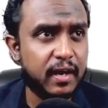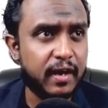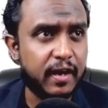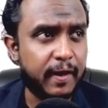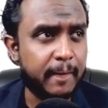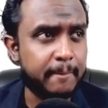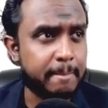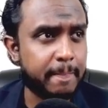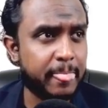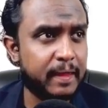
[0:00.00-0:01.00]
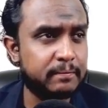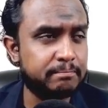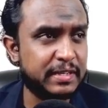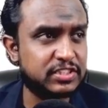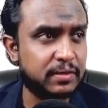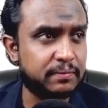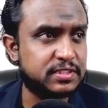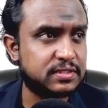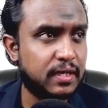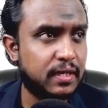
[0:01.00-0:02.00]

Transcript: um, measures.